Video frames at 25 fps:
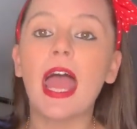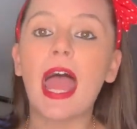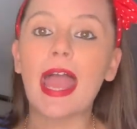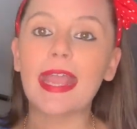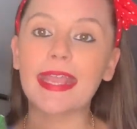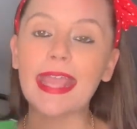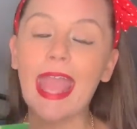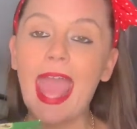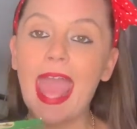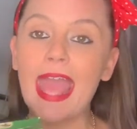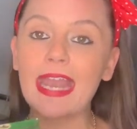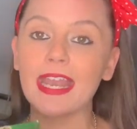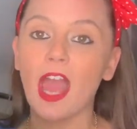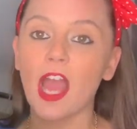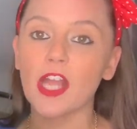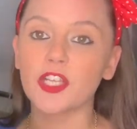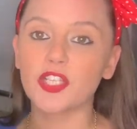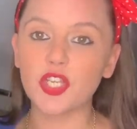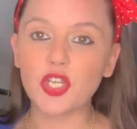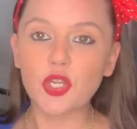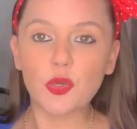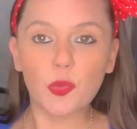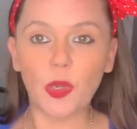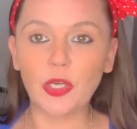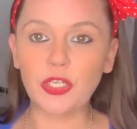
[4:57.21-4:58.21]
Again, I
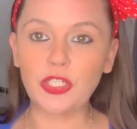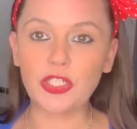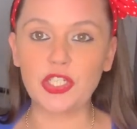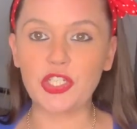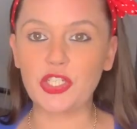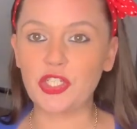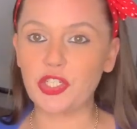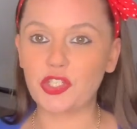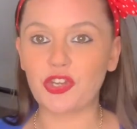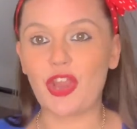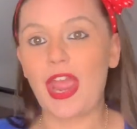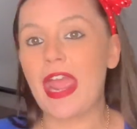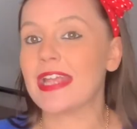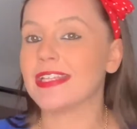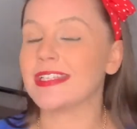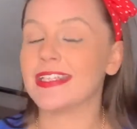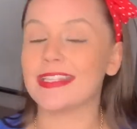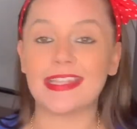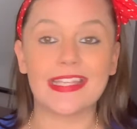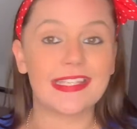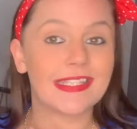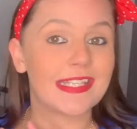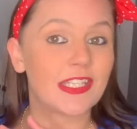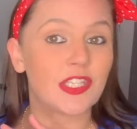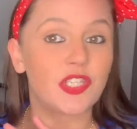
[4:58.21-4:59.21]
do want to stress, if
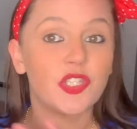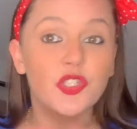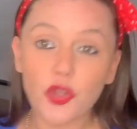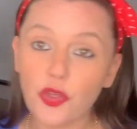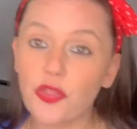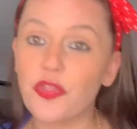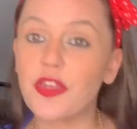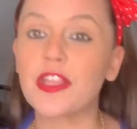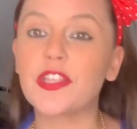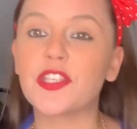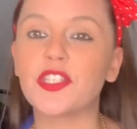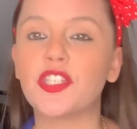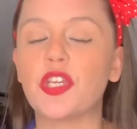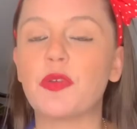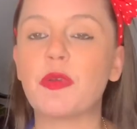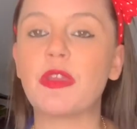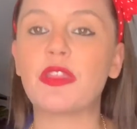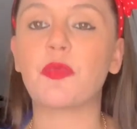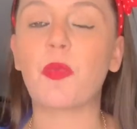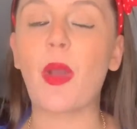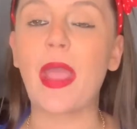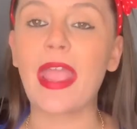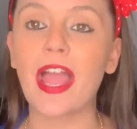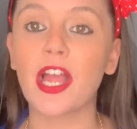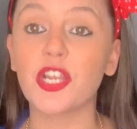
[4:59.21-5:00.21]
this is nothing to do with
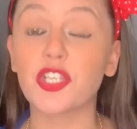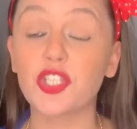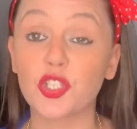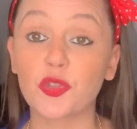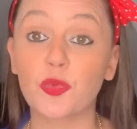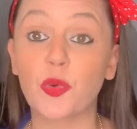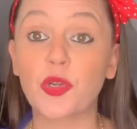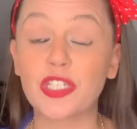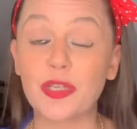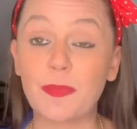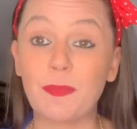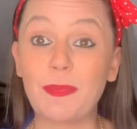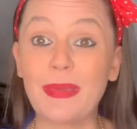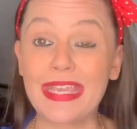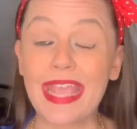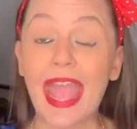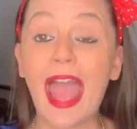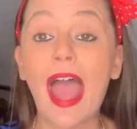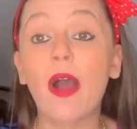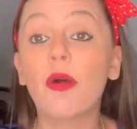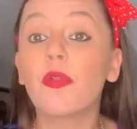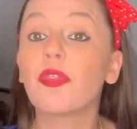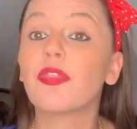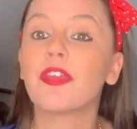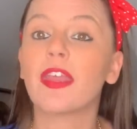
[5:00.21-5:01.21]
weight, I just want to be
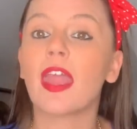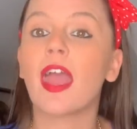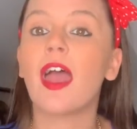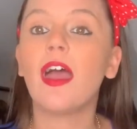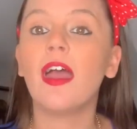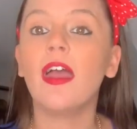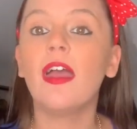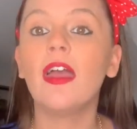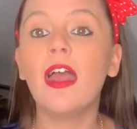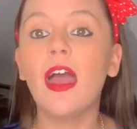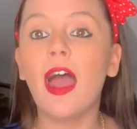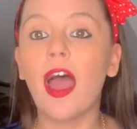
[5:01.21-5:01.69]
healthier.